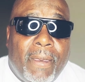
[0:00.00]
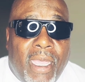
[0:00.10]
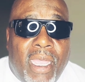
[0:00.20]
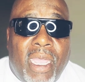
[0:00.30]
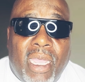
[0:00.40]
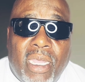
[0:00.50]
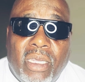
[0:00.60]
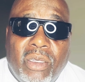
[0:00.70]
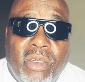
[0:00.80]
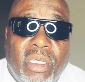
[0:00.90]
Yeah,
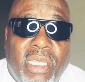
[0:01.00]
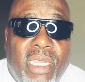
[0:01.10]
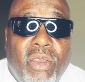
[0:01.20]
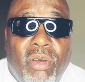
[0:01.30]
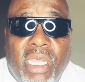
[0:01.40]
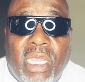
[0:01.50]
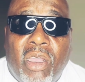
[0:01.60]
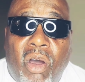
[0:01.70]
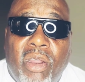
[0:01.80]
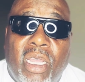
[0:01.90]
you didn't think you can get
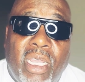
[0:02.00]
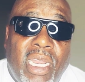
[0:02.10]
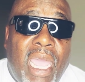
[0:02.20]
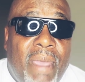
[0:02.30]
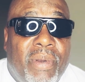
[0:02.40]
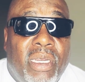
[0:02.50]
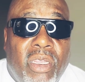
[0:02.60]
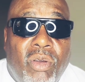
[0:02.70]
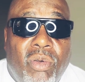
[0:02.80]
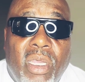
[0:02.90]
caught out. It happened to
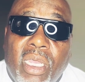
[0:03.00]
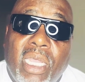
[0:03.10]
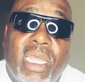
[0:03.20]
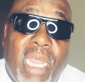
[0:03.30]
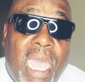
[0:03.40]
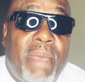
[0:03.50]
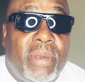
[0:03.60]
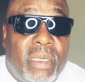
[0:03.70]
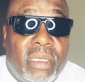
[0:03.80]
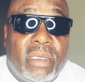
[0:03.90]
you. It can happen.